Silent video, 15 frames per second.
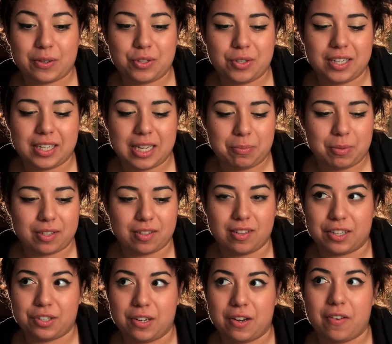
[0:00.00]
I was trying to keep this
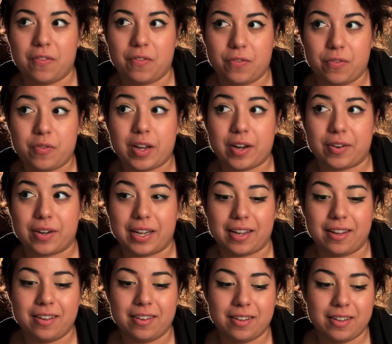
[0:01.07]
collection very
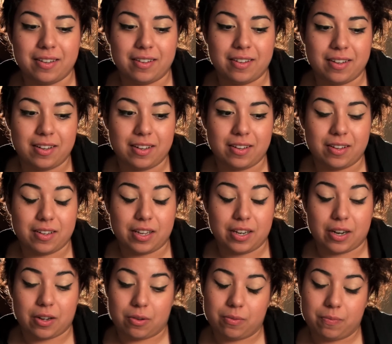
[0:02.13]
you
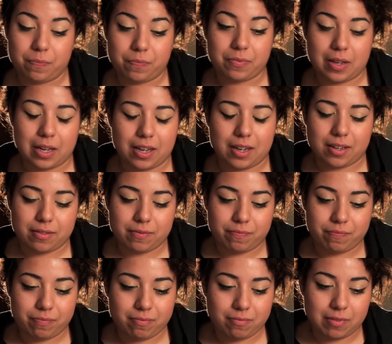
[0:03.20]
know, uh,
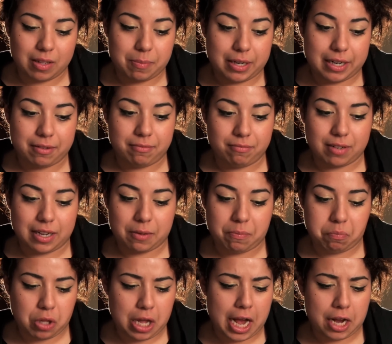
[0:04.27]
limited. Like
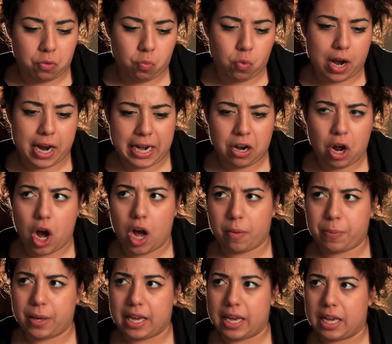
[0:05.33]
black, white,
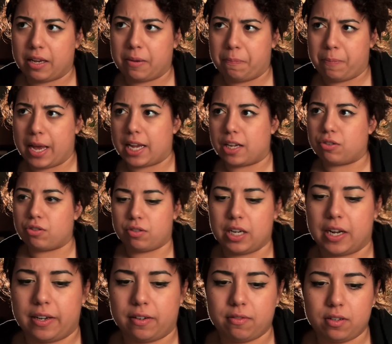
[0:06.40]
hot pink, beige,
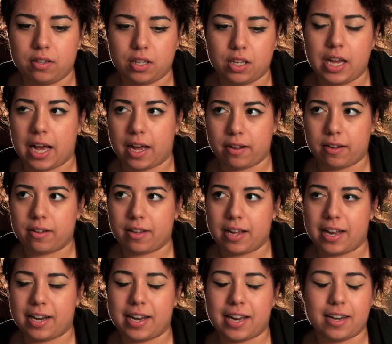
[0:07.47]
done. Really? Yeah.
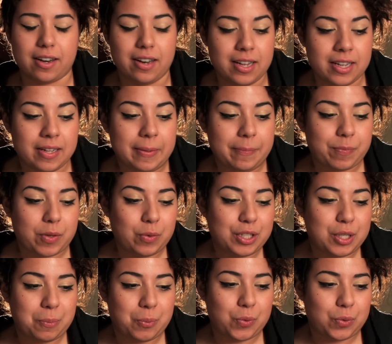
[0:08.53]
And then I
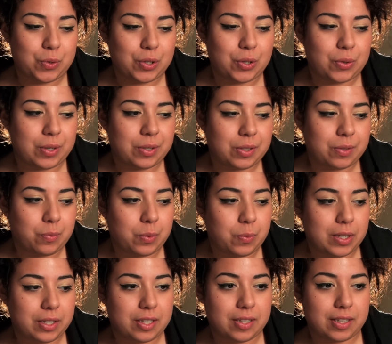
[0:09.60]
went to Peru and we
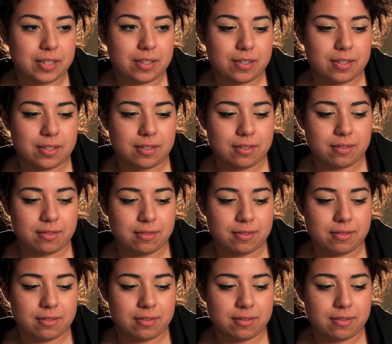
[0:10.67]
went to this